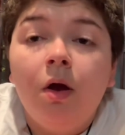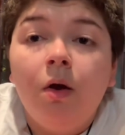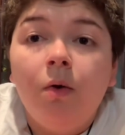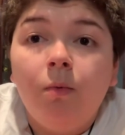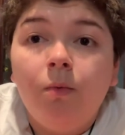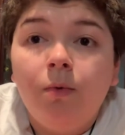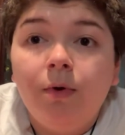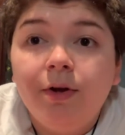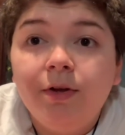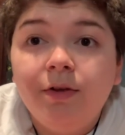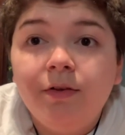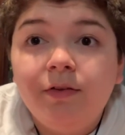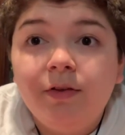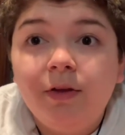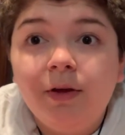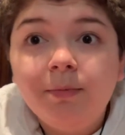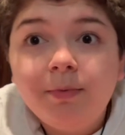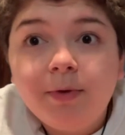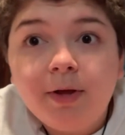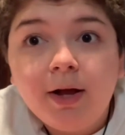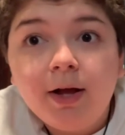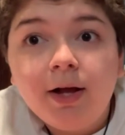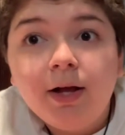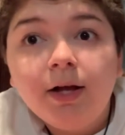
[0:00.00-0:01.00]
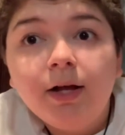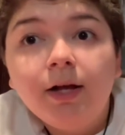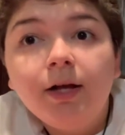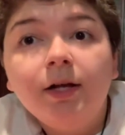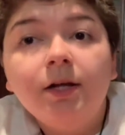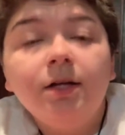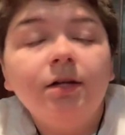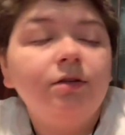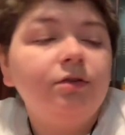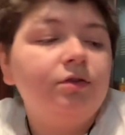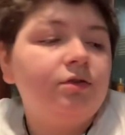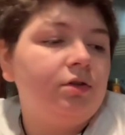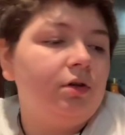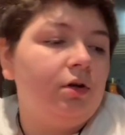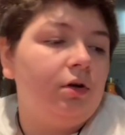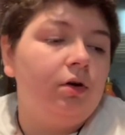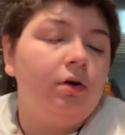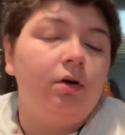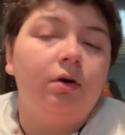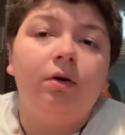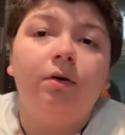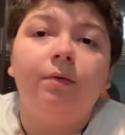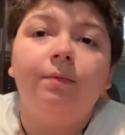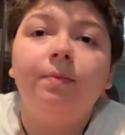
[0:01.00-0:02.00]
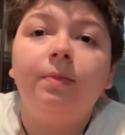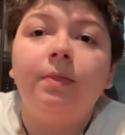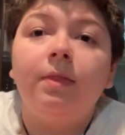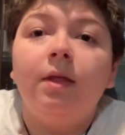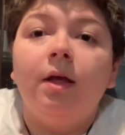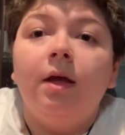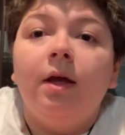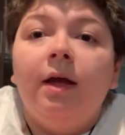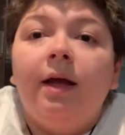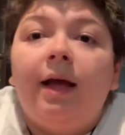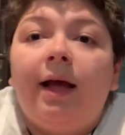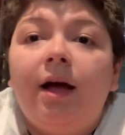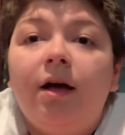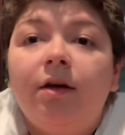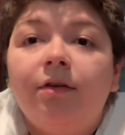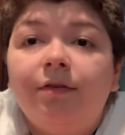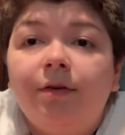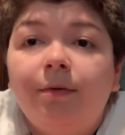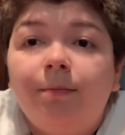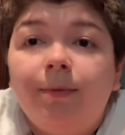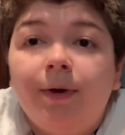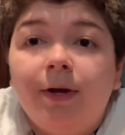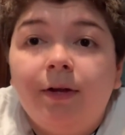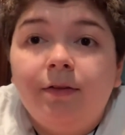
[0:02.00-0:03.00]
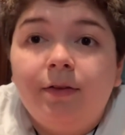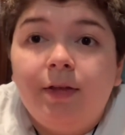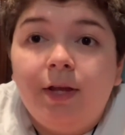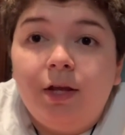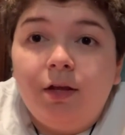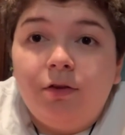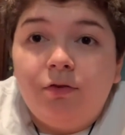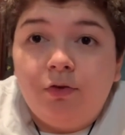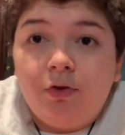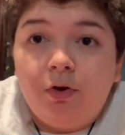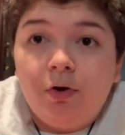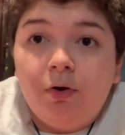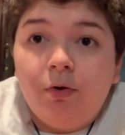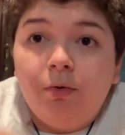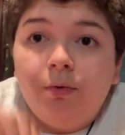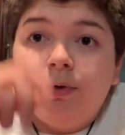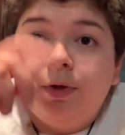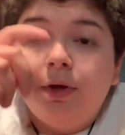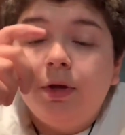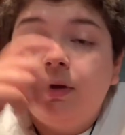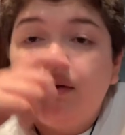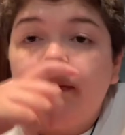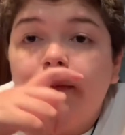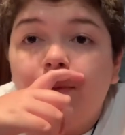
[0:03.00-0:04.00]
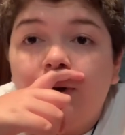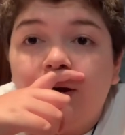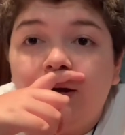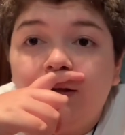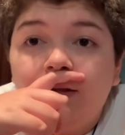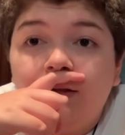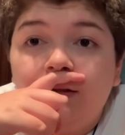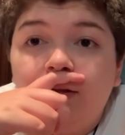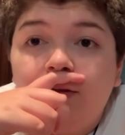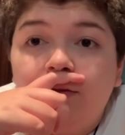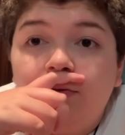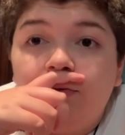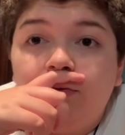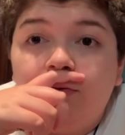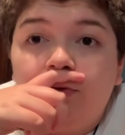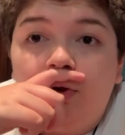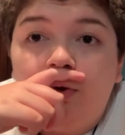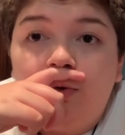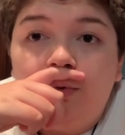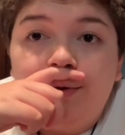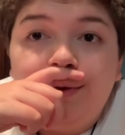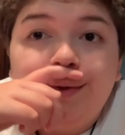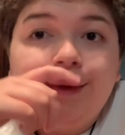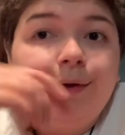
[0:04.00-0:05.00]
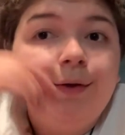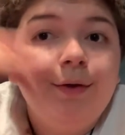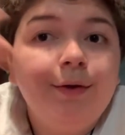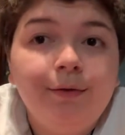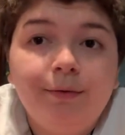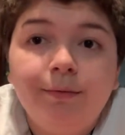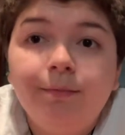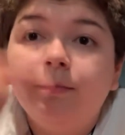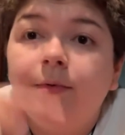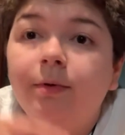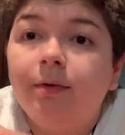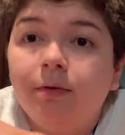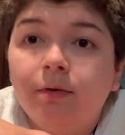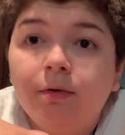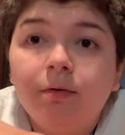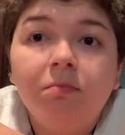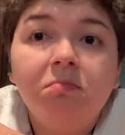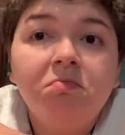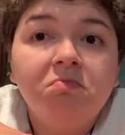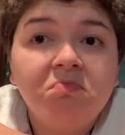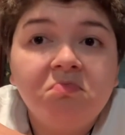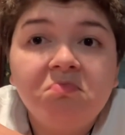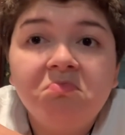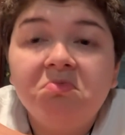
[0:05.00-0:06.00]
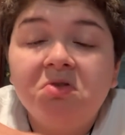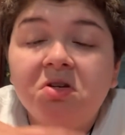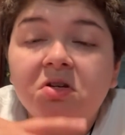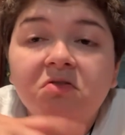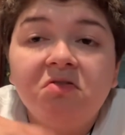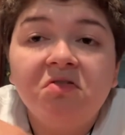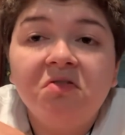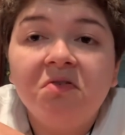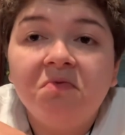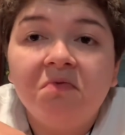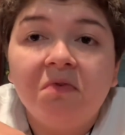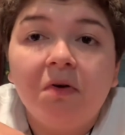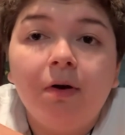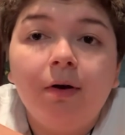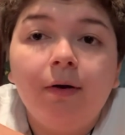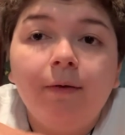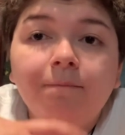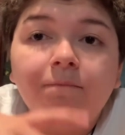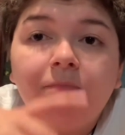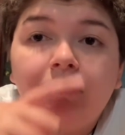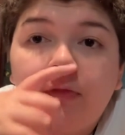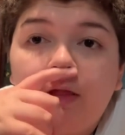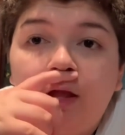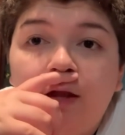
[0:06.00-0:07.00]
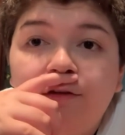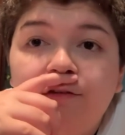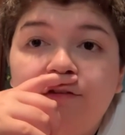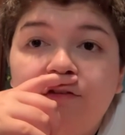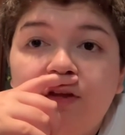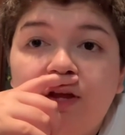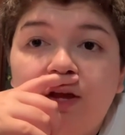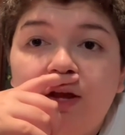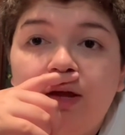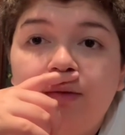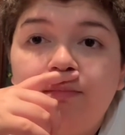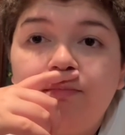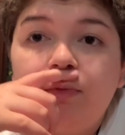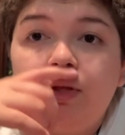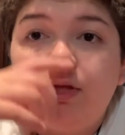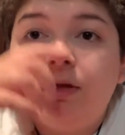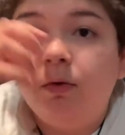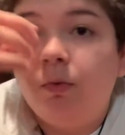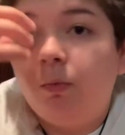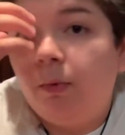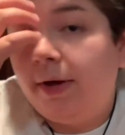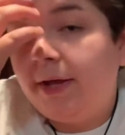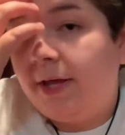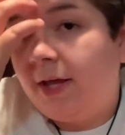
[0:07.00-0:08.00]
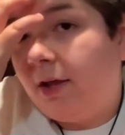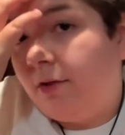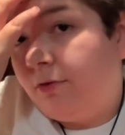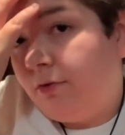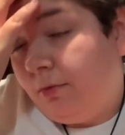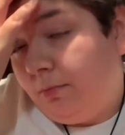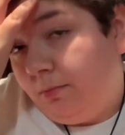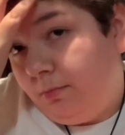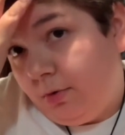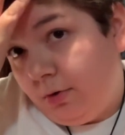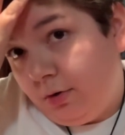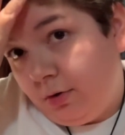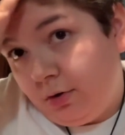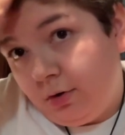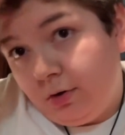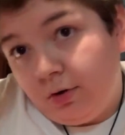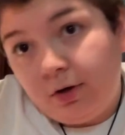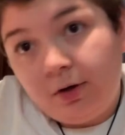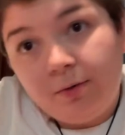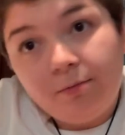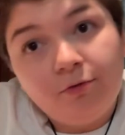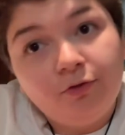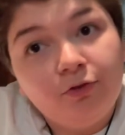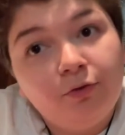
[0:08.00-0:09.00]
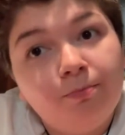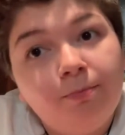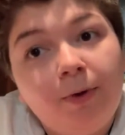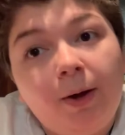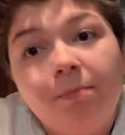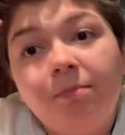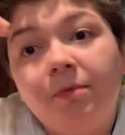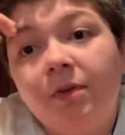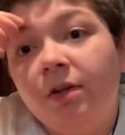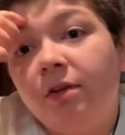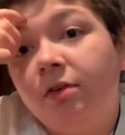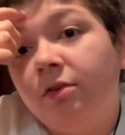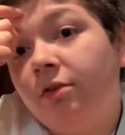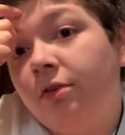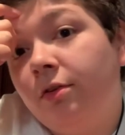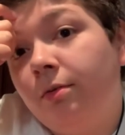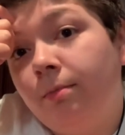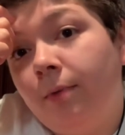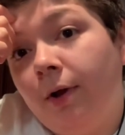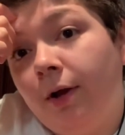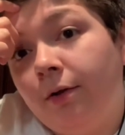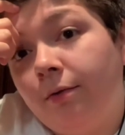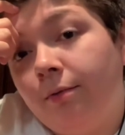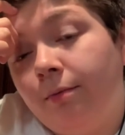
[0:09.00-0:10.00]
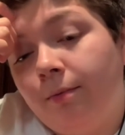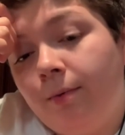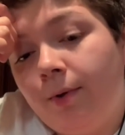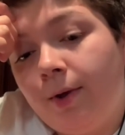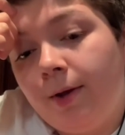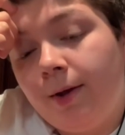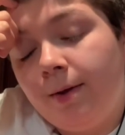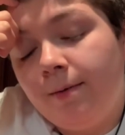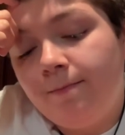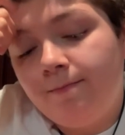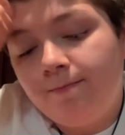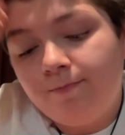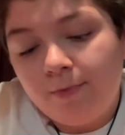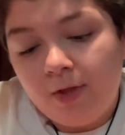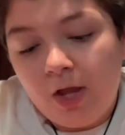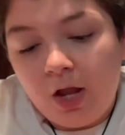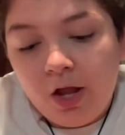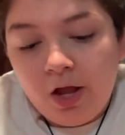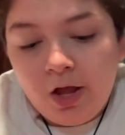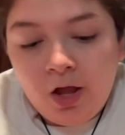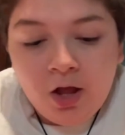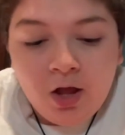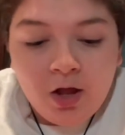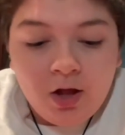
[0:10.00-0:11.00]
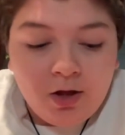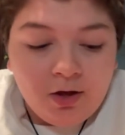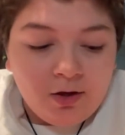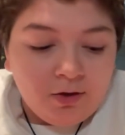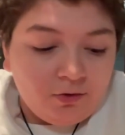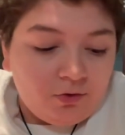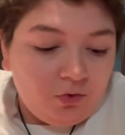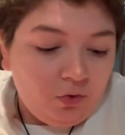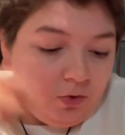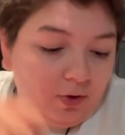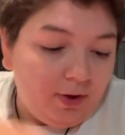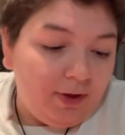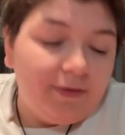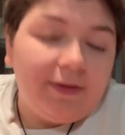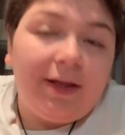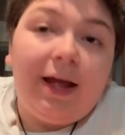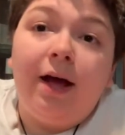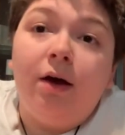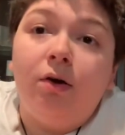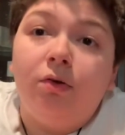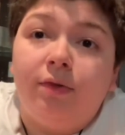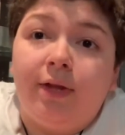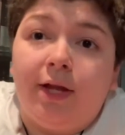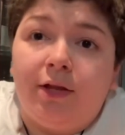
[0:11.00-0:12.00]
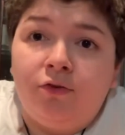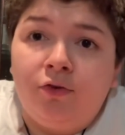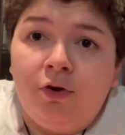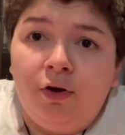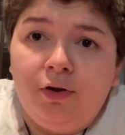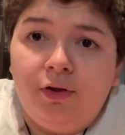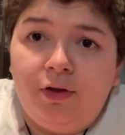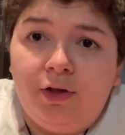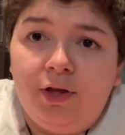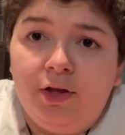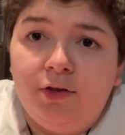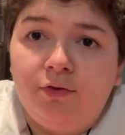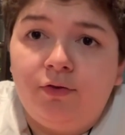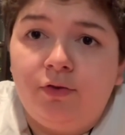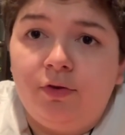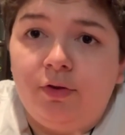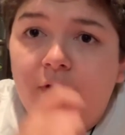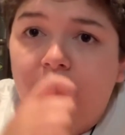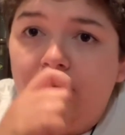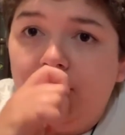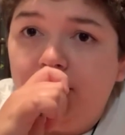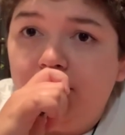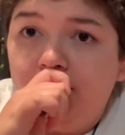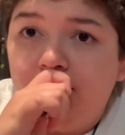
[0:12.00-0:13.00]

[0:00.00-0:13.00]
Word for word: what is up guys so how's everybody's days going mine is going good so far i just had me a white castle burger just popped into the microwave so guys i was at target yesterday